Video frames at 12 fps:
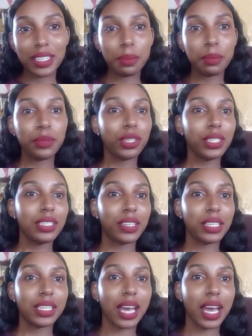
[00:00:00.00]
I'm not
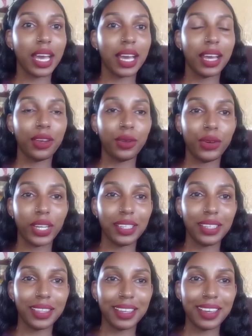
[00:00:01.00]
even tired or
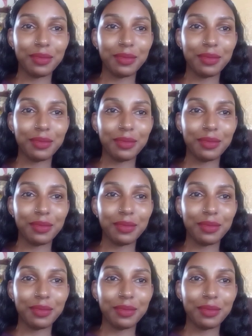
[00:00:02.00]
anything.